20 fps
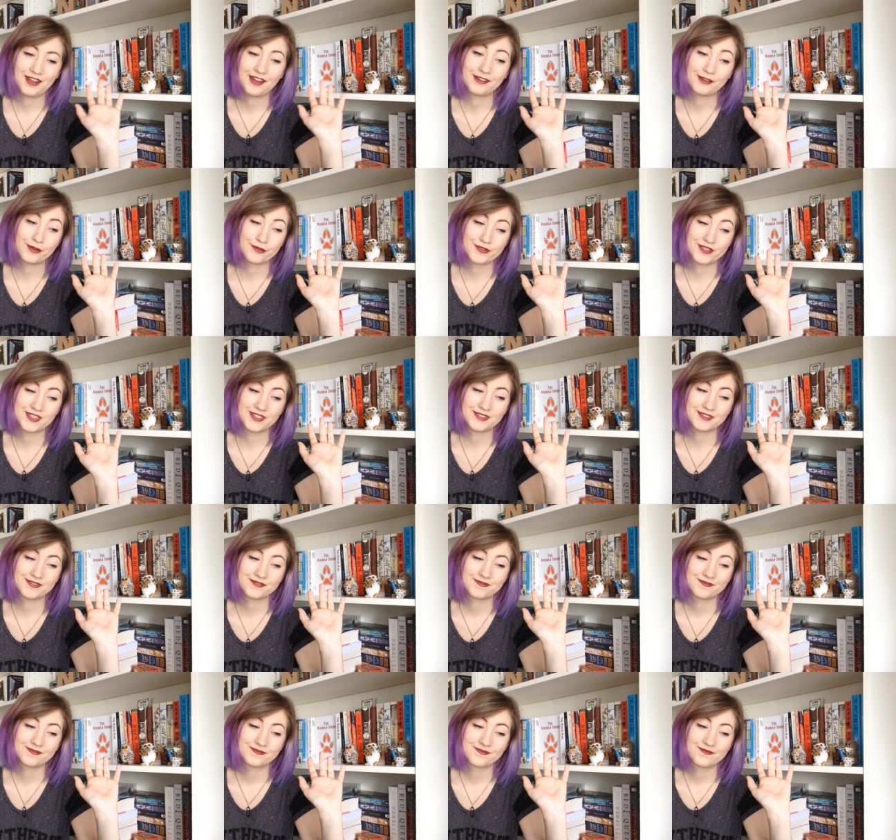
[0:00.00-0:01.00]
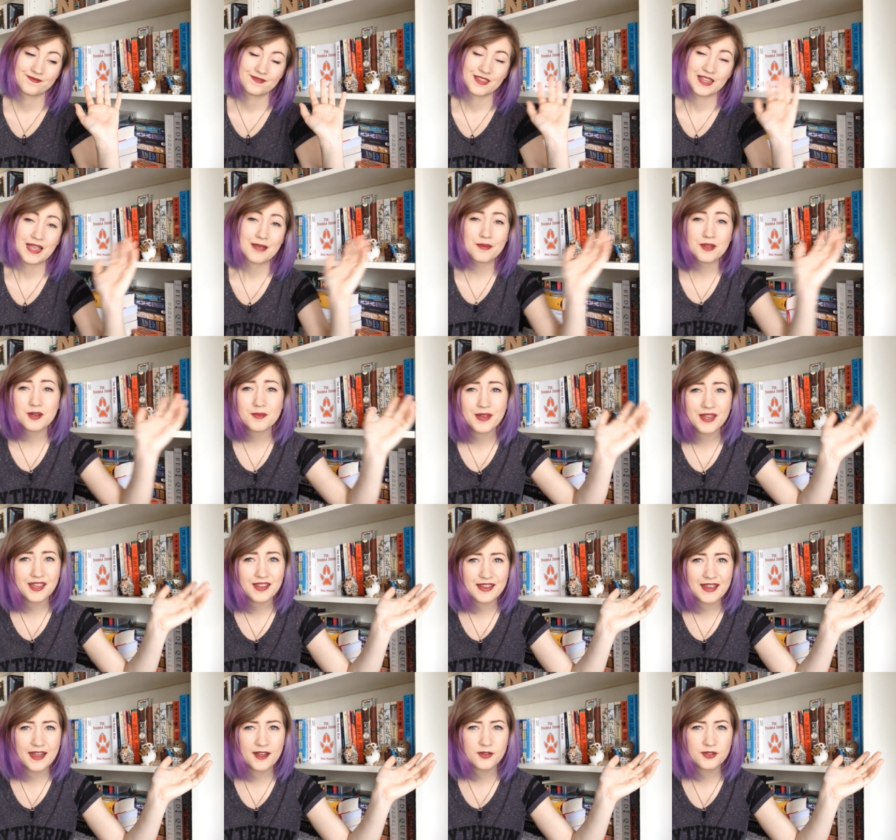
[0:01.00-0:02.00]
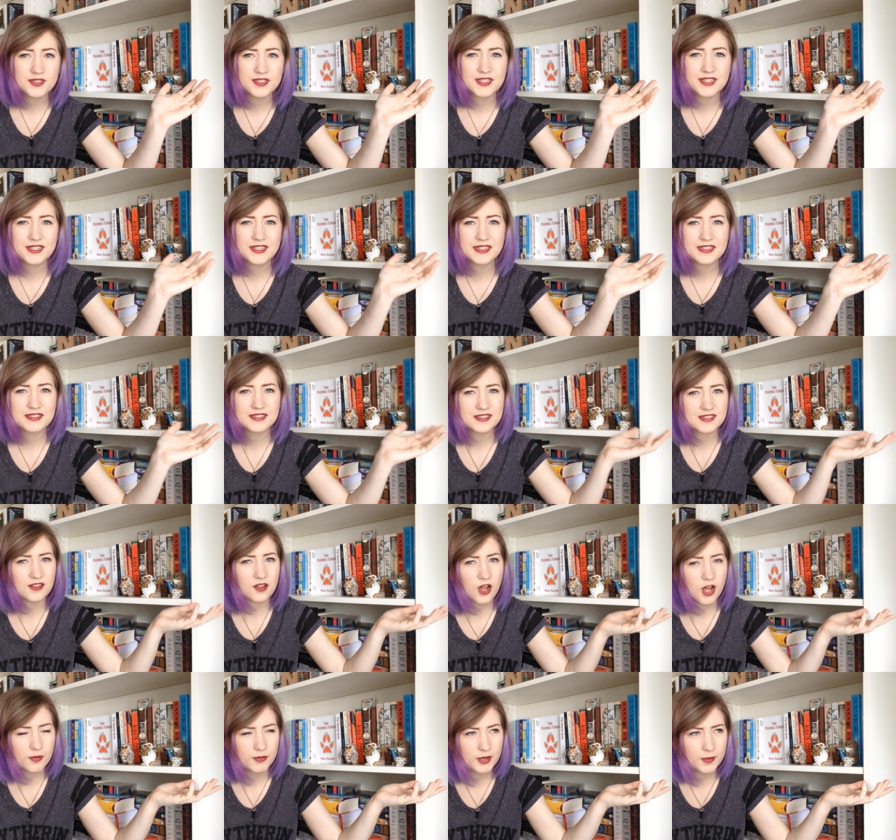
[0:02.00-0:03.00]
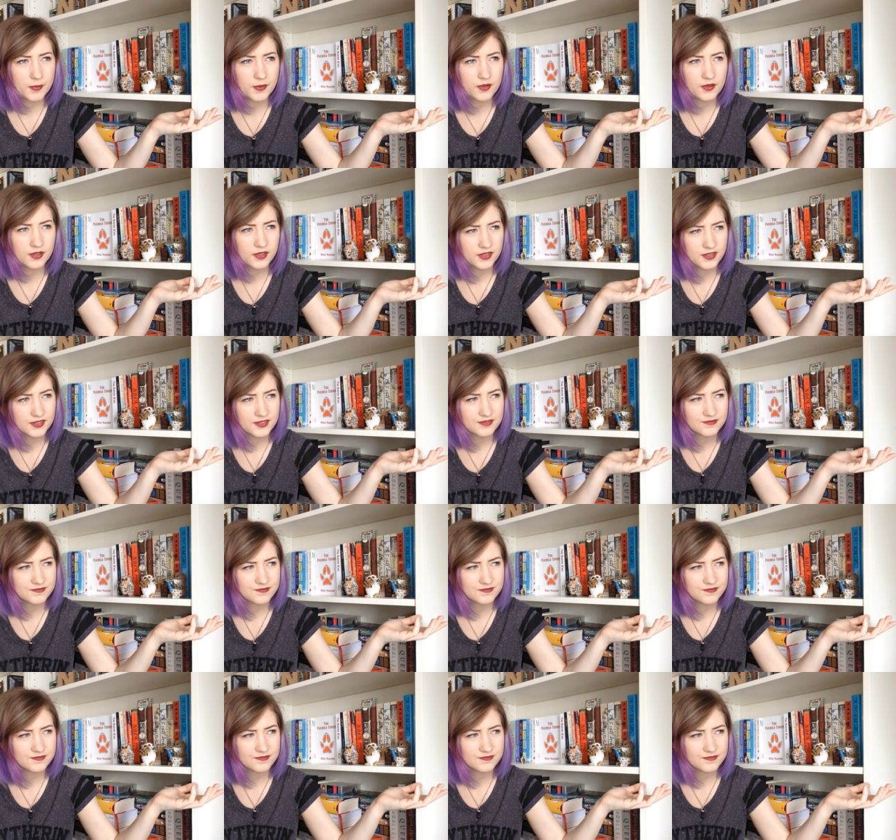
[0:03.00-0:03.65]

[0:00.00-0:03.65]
I loved it. I'm gonna make it count. It is a comic book